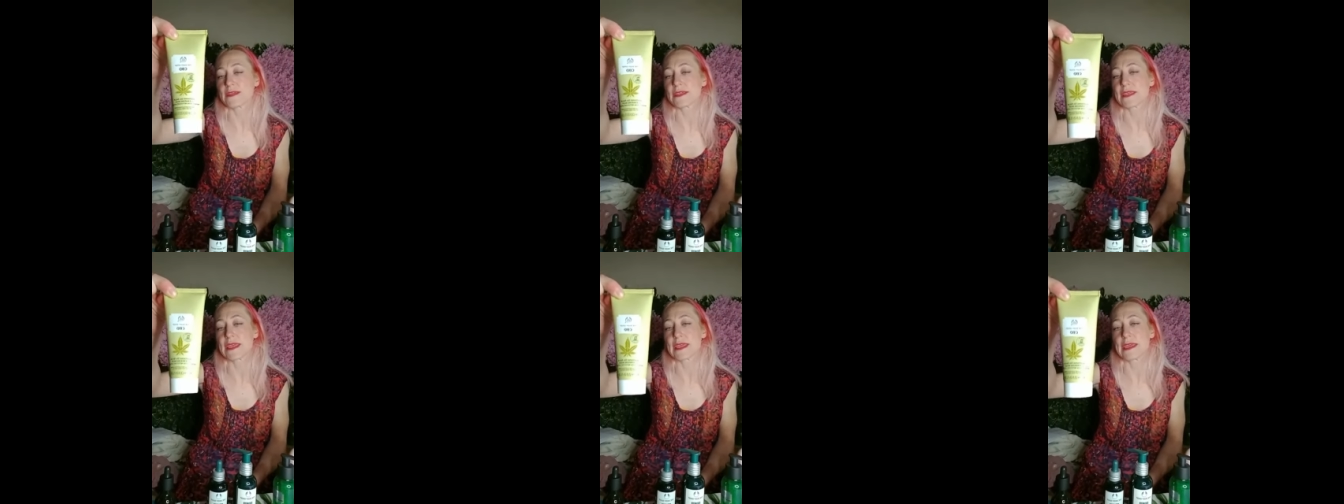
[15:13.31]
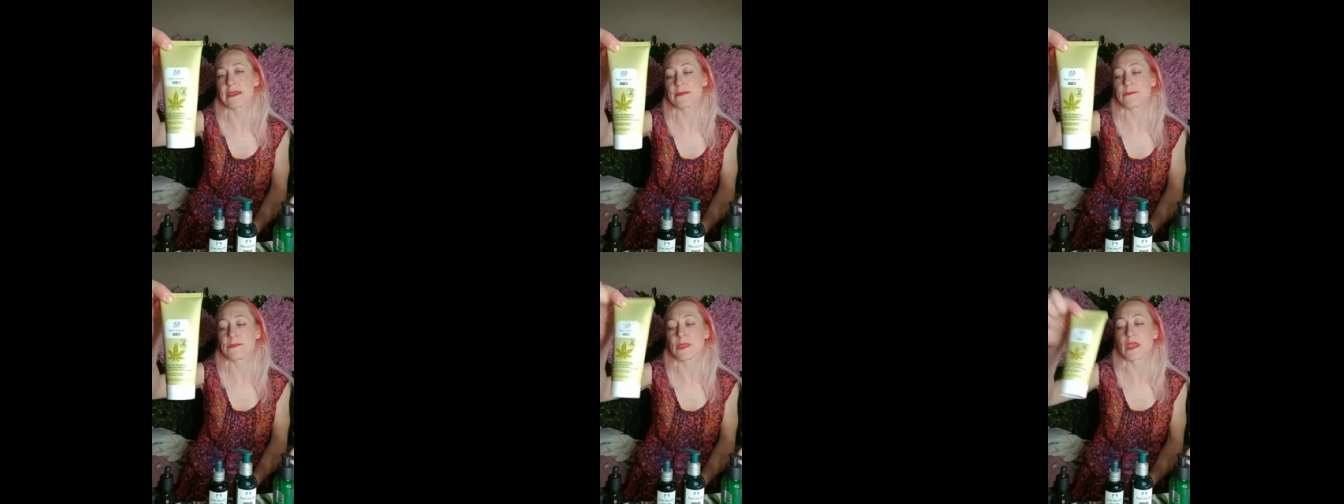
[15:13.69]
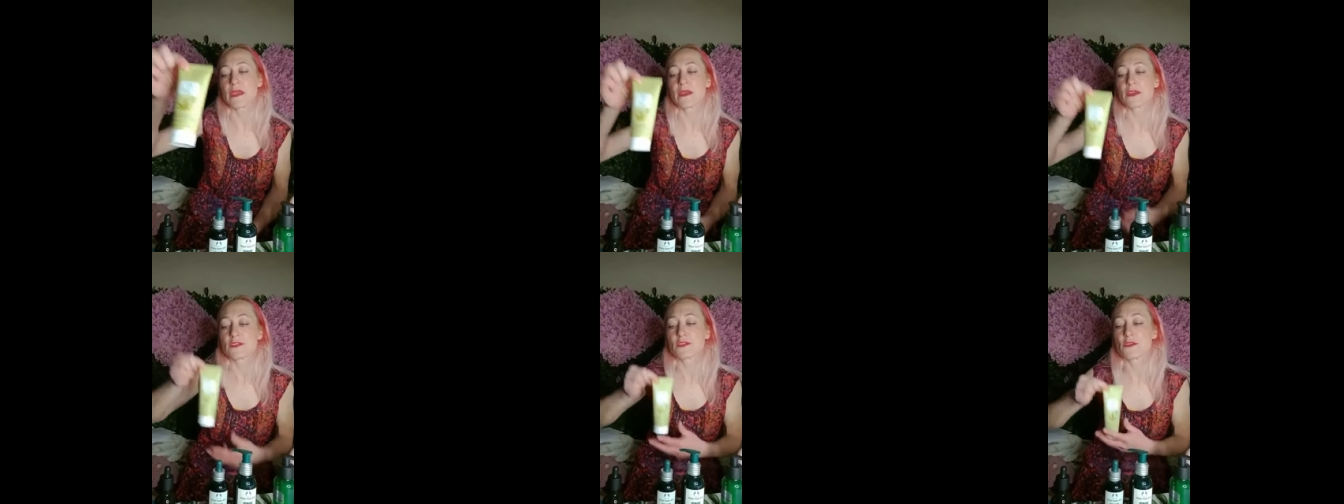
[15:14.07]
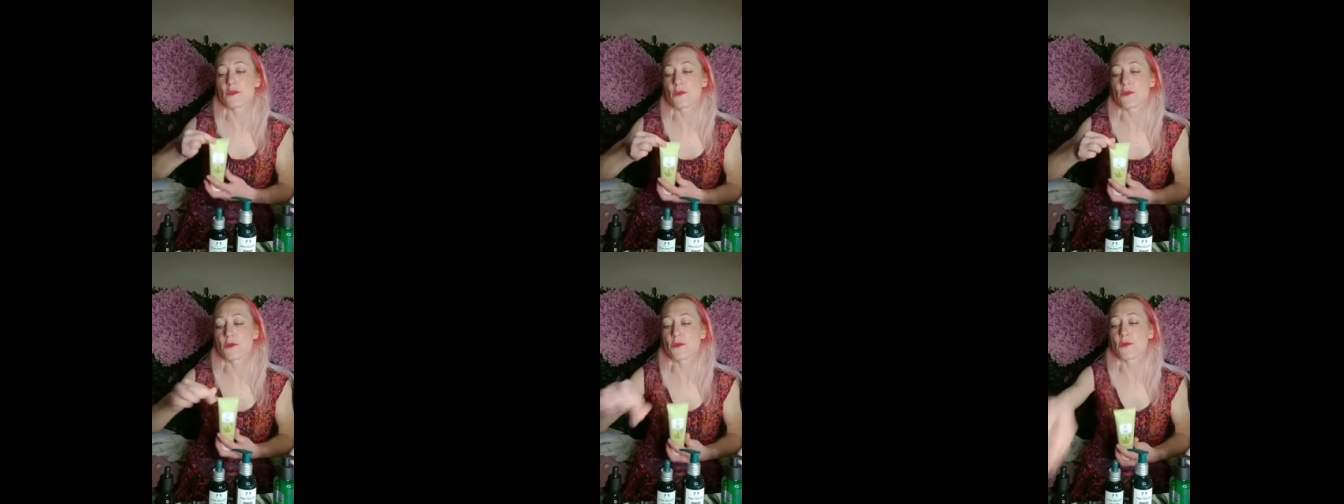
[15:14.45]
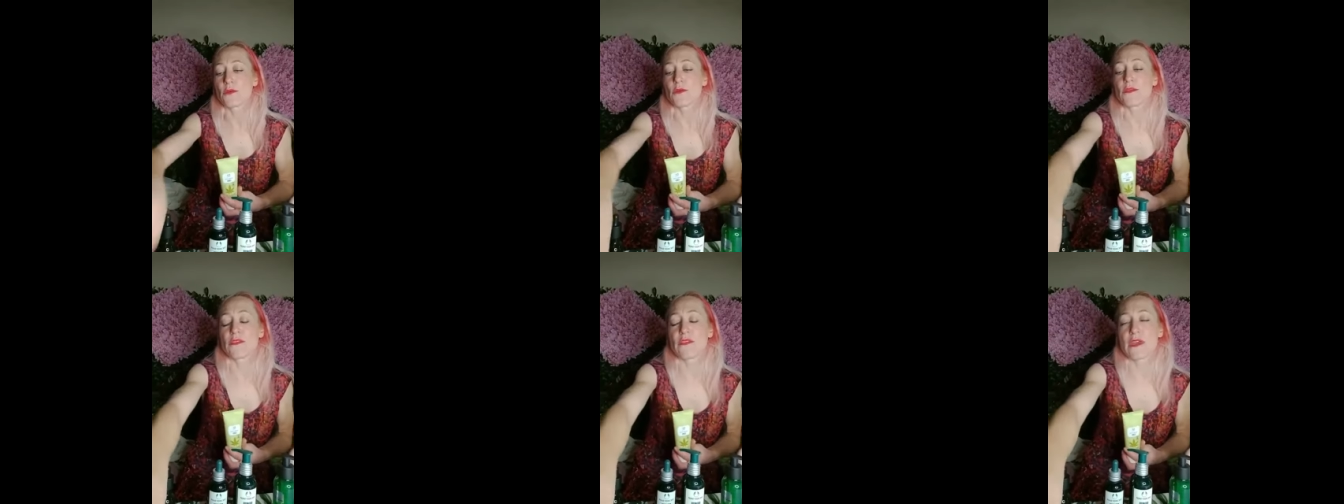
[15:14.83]
skin.
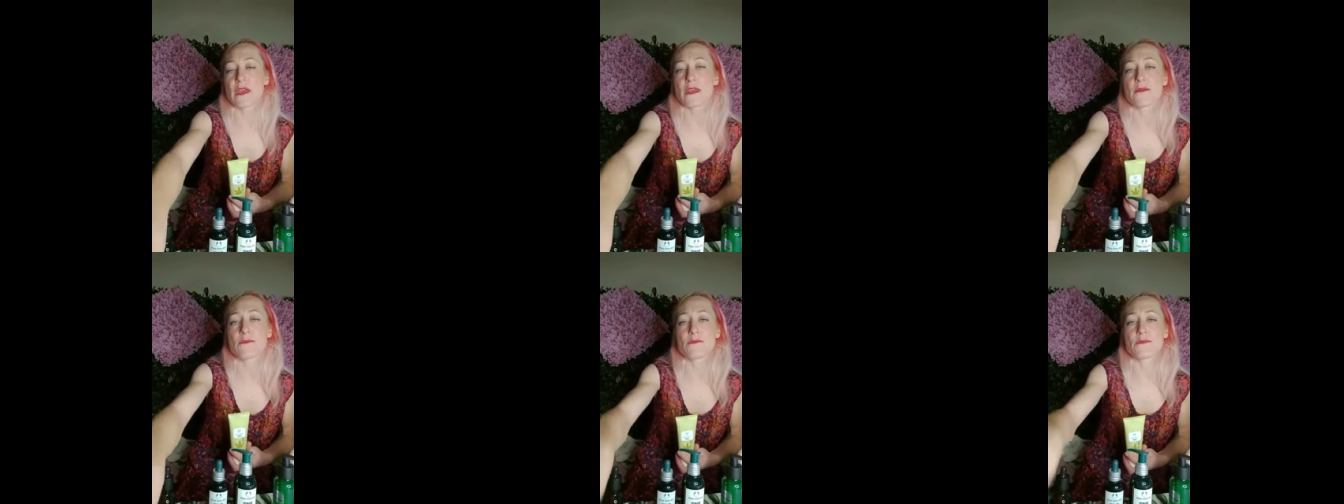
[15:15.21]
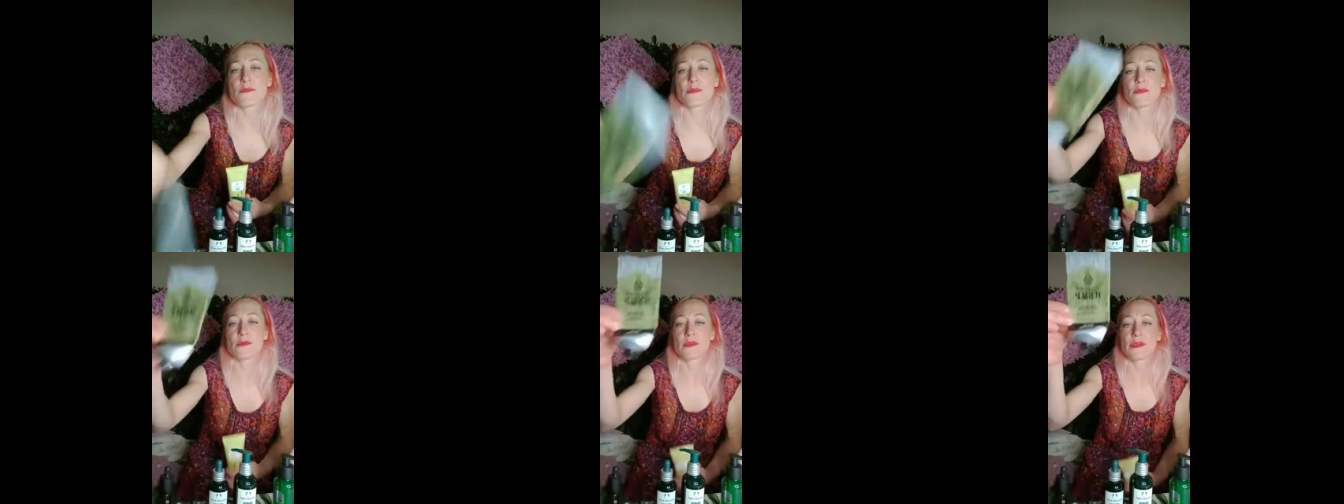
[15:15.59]
So the hemp